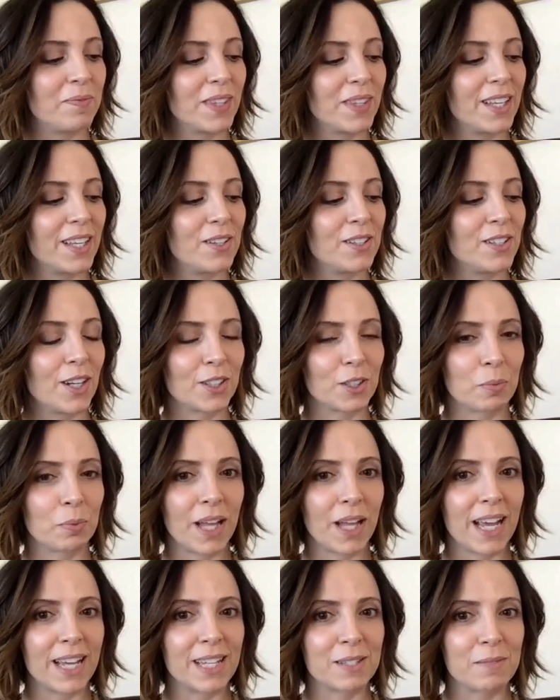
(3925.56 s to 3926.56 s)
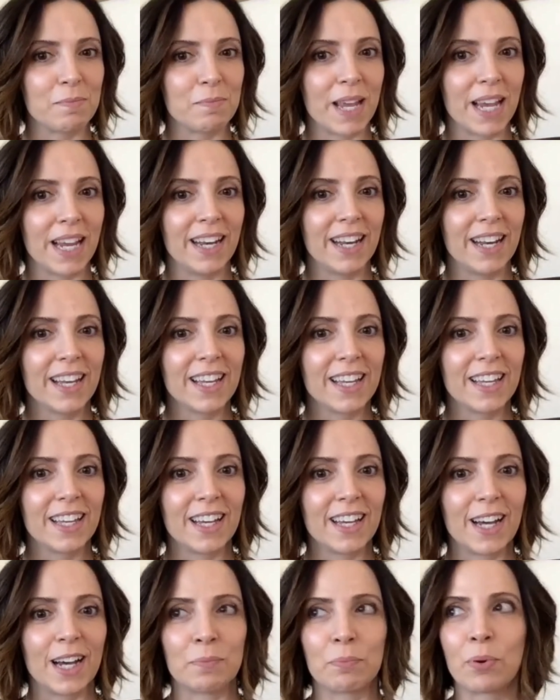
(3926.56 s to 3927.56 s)
Dr. Pillai has made
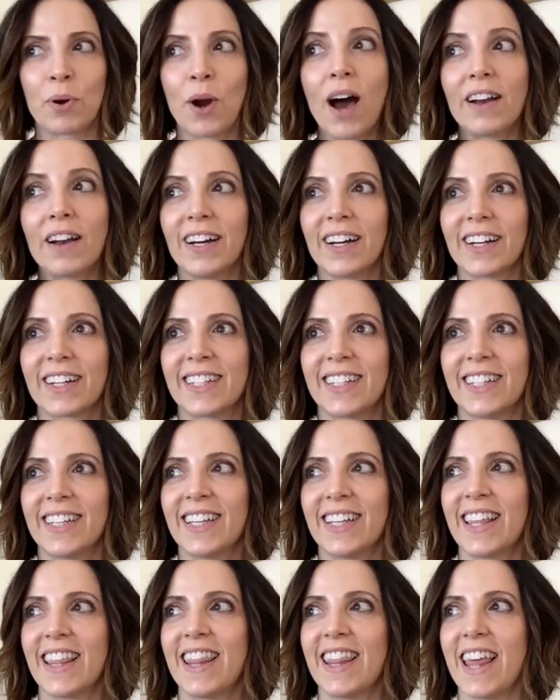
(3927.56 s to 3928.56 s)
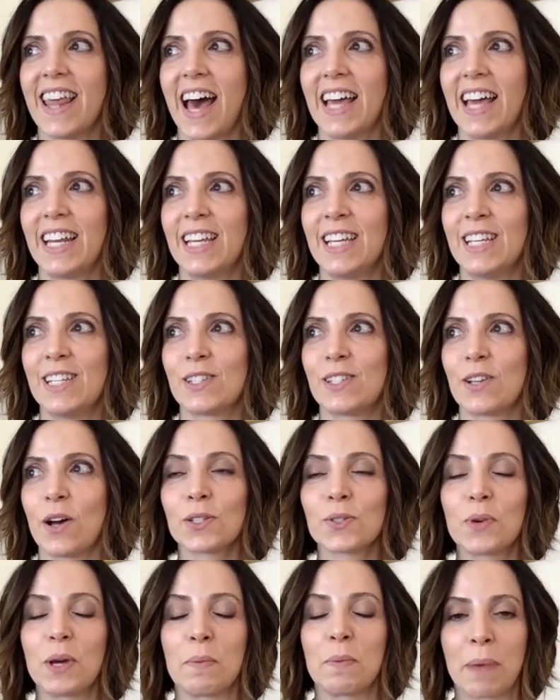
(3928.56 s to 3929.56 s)
a product that is
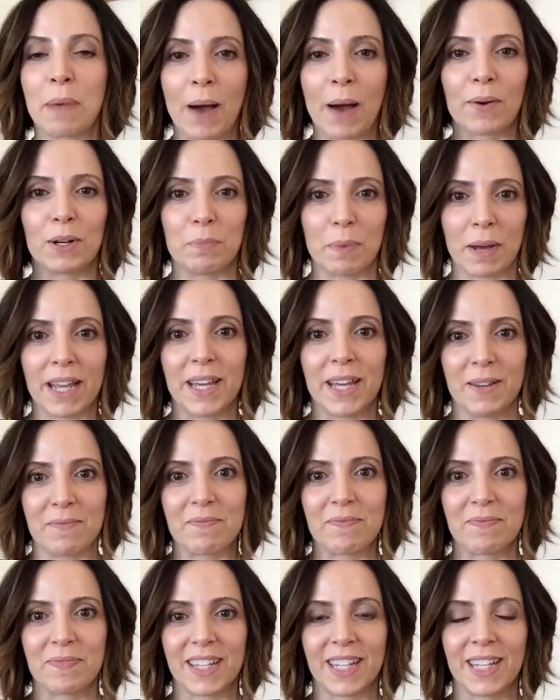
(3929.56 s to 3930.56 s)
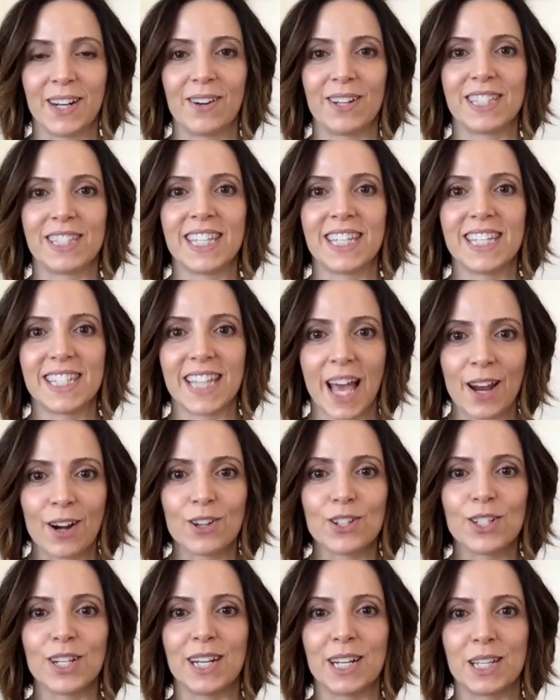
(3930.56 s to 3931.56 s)
also empowered by him. You know, it's his
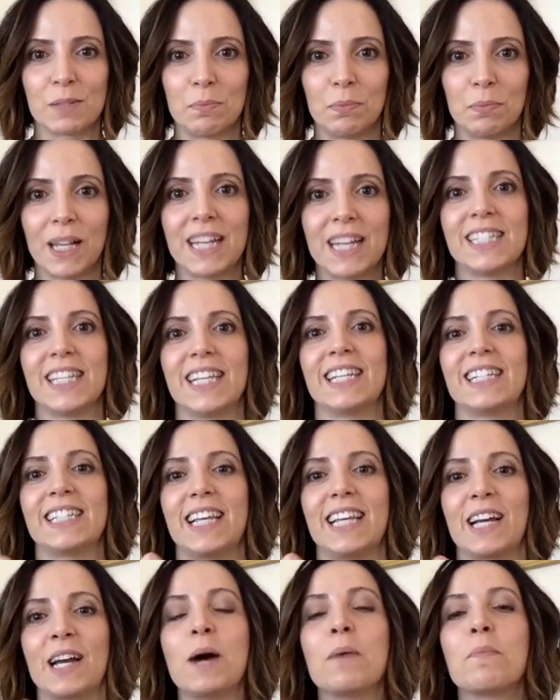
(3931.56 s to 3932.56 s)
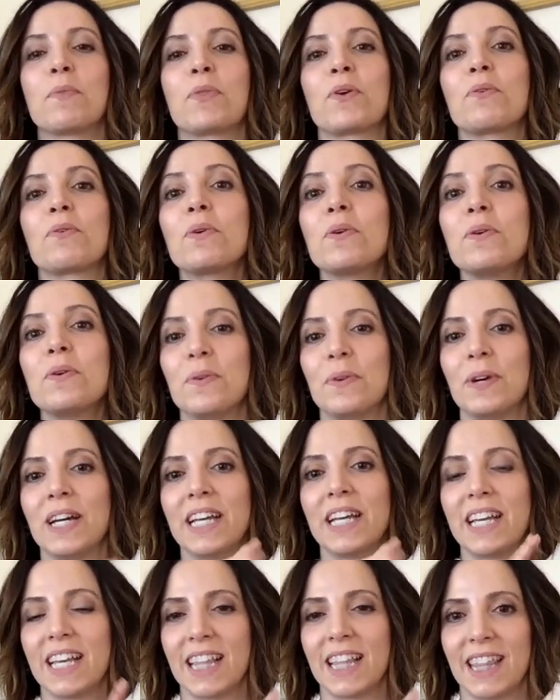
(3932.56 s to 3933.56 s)
energy and his blessings that come through
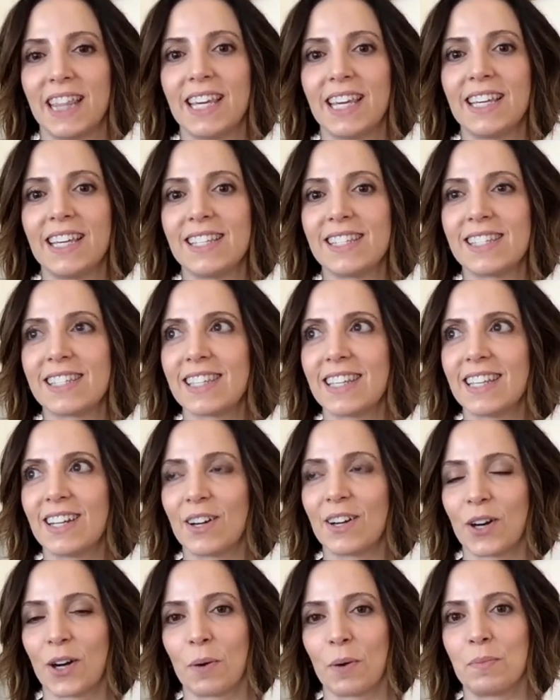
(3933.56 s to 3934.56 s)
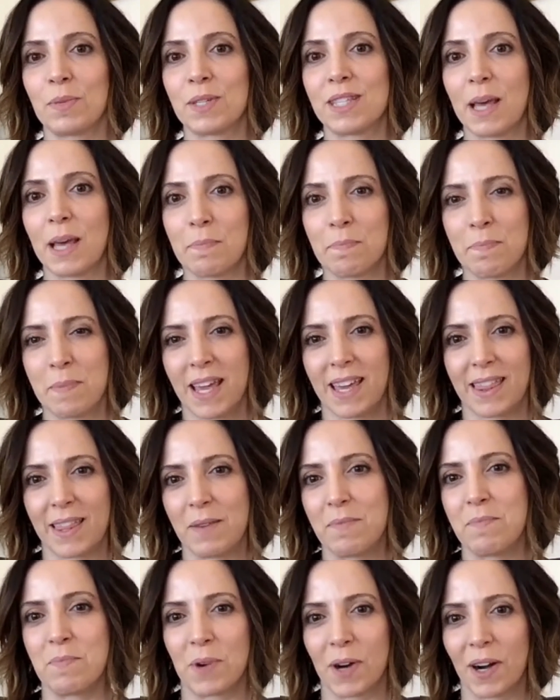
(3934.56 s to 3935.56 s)
these herbs that make
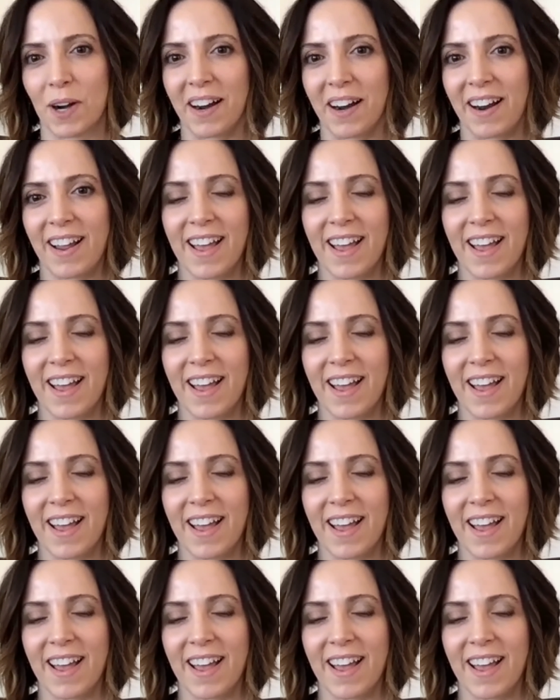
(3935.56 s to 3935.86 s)
them work.